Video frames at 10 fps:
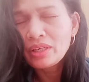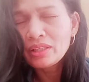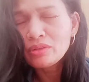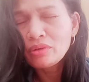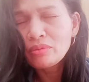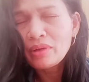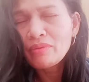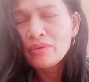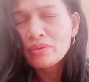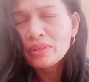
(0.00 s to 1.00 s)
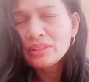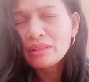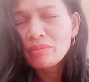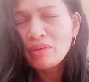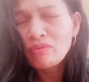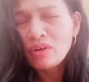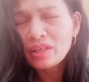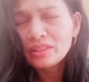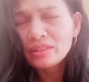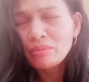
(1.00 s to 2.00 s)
and to all my viewers and my friends,